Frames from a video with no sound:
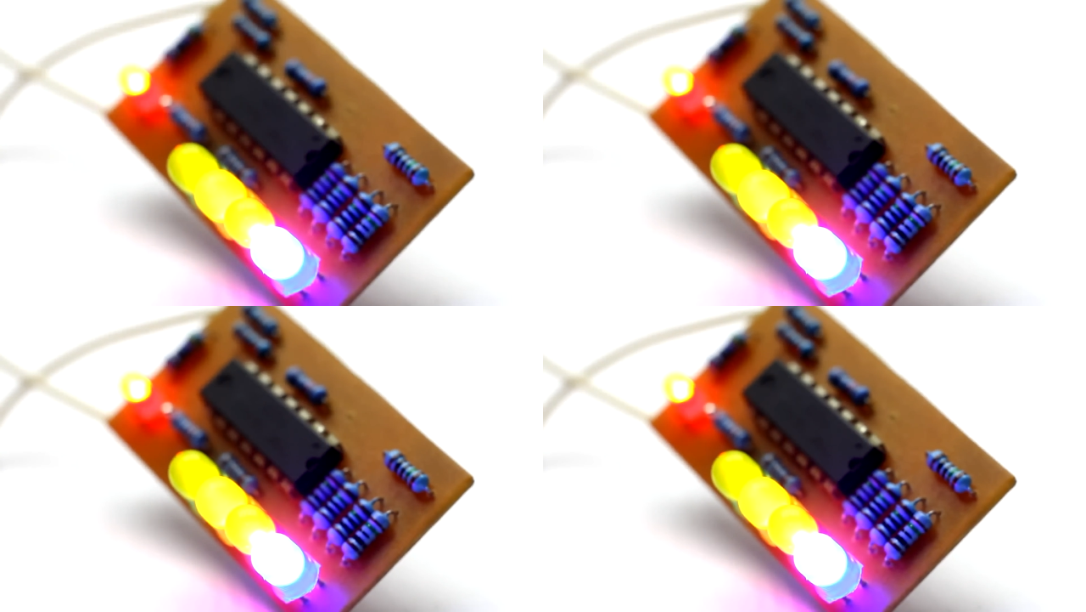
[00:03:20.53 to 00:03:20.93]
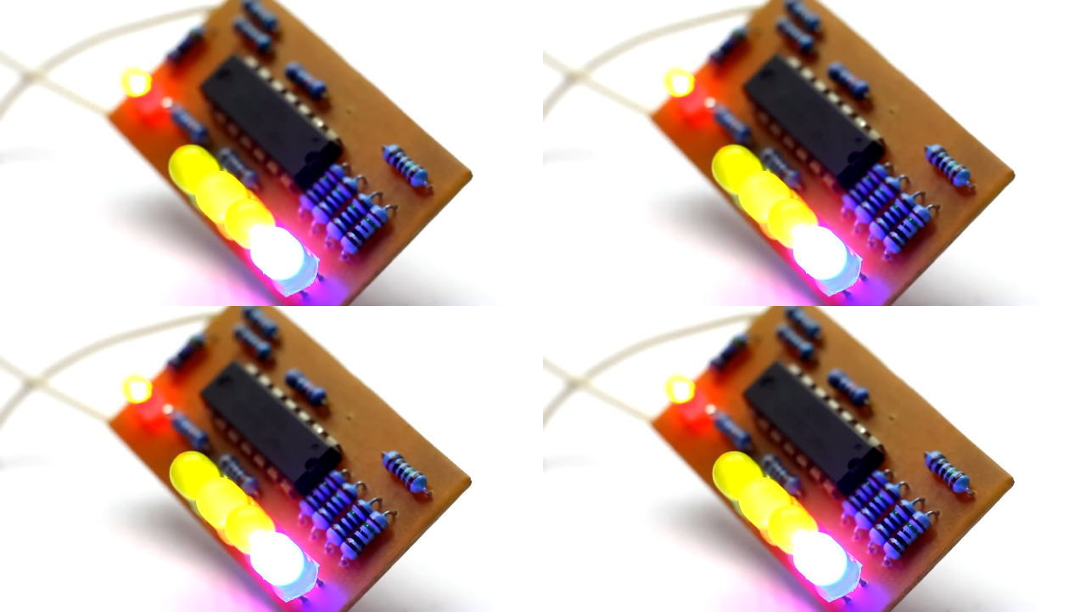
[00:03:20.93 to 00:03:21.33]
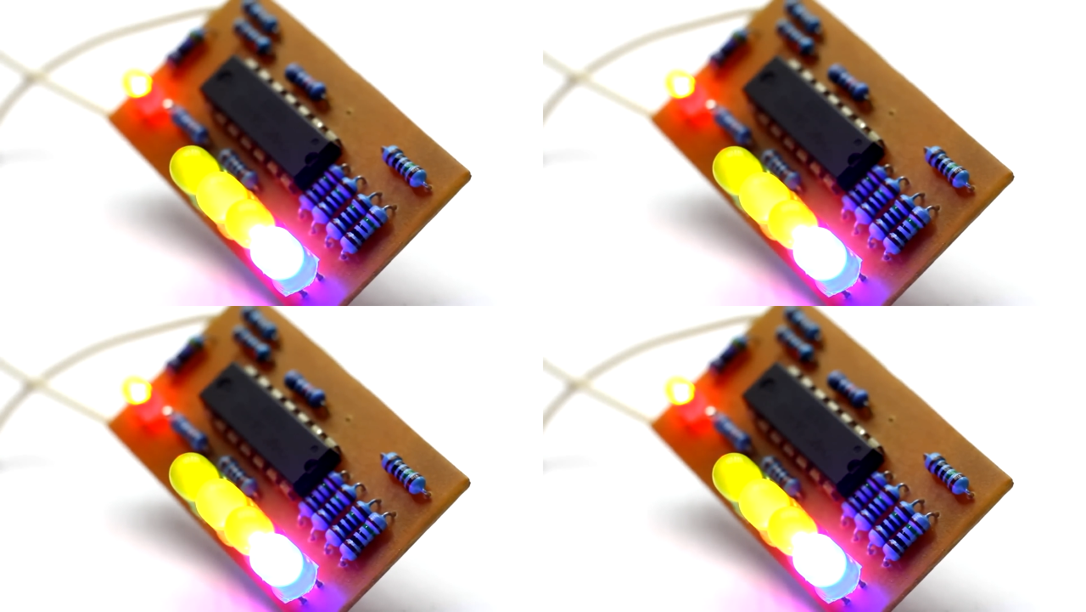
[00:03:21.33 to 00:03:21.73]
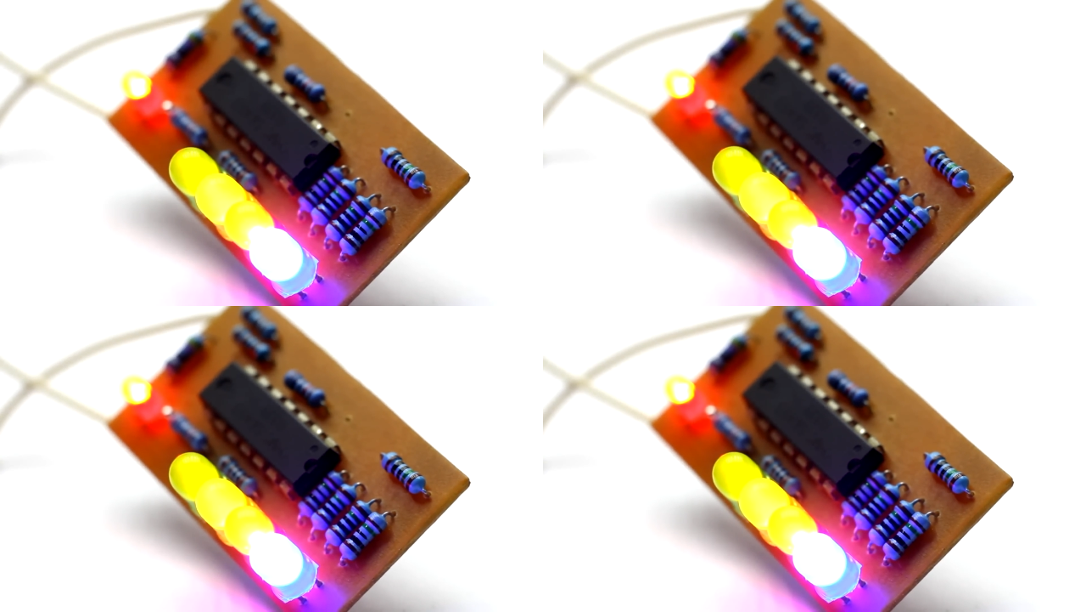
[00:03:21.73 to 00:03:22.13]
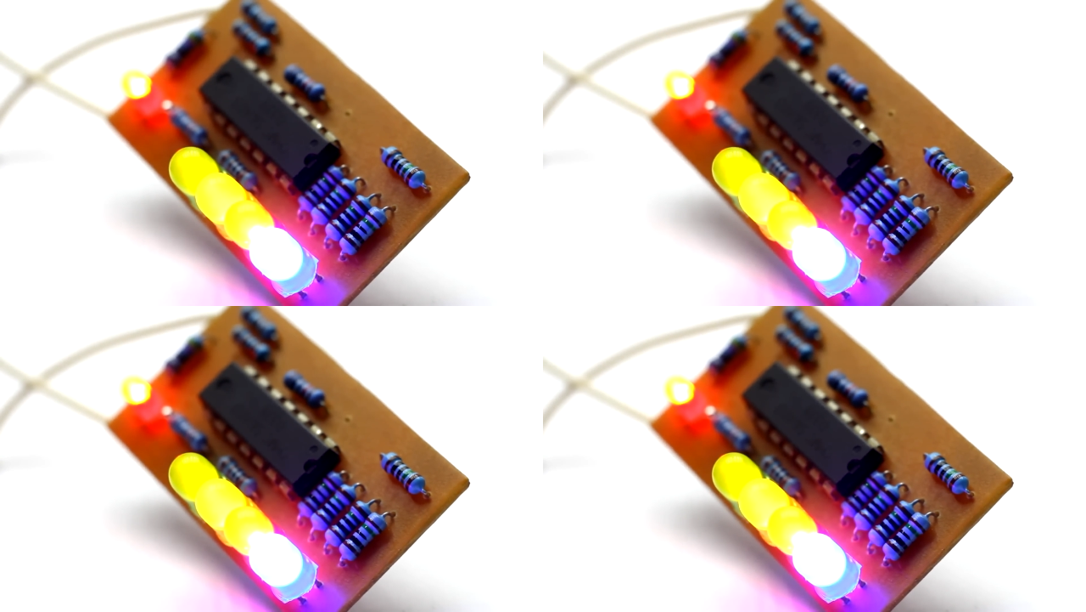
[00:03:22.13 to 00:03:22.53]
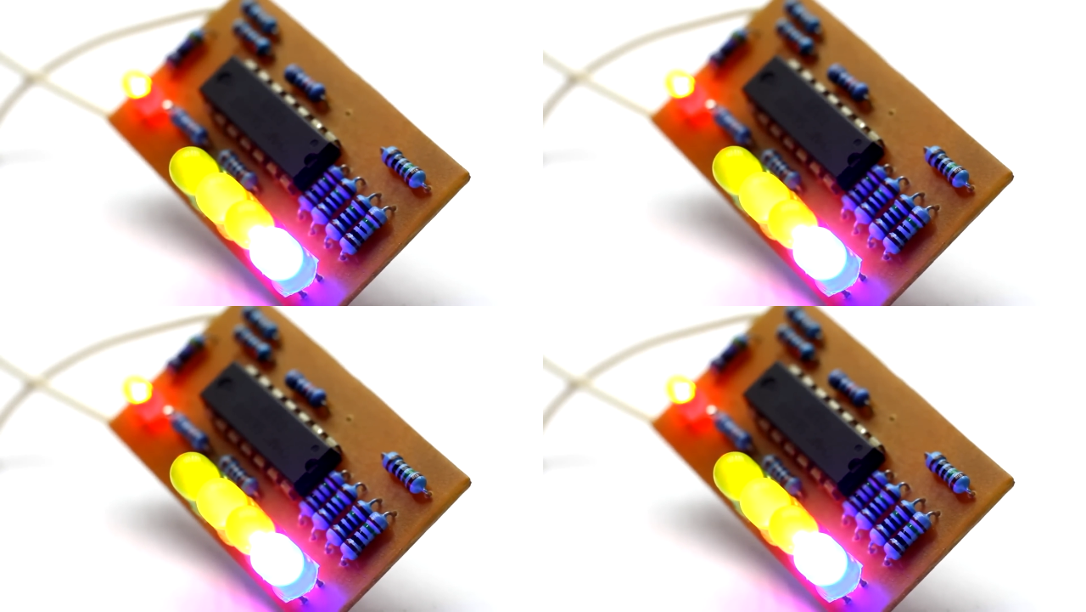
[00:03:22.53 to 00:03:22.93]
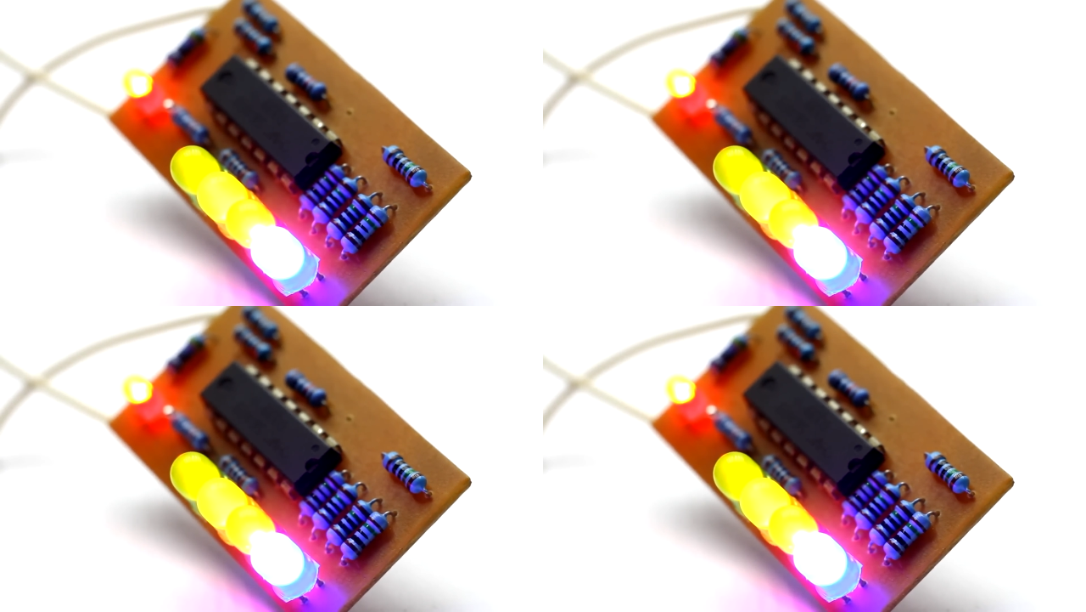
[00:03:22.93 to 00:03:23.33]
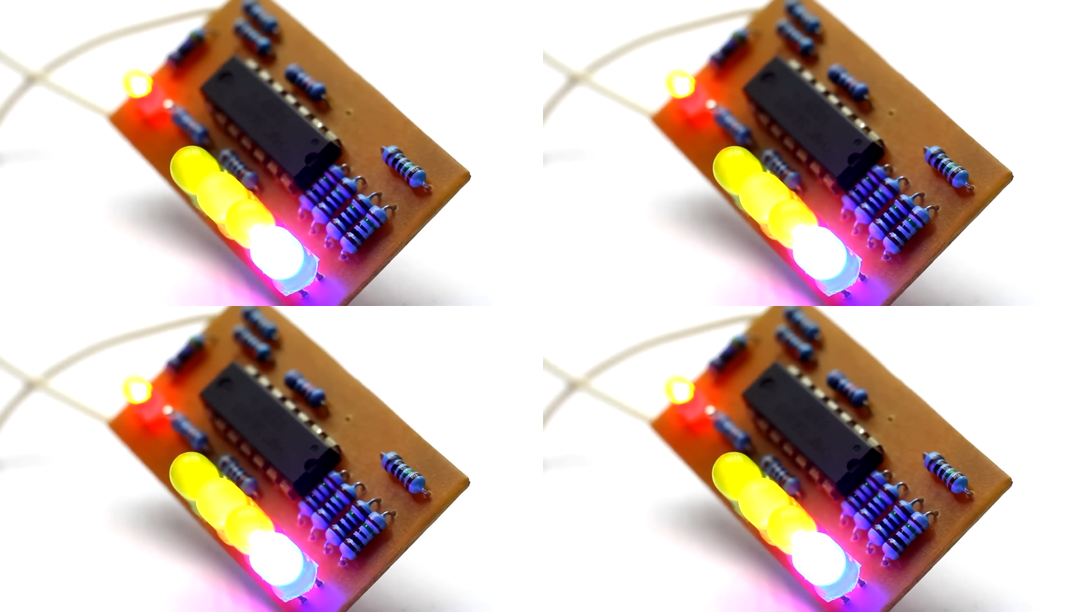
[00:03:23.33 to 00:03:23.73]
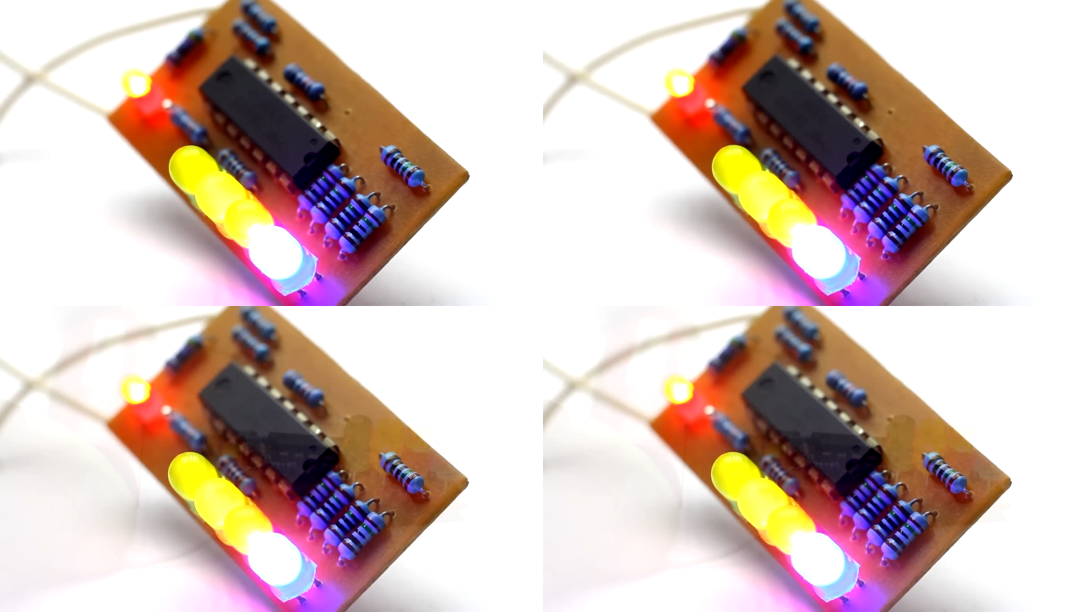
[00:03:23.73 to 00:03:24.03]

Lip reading: No face is visible, so there are no lips to read.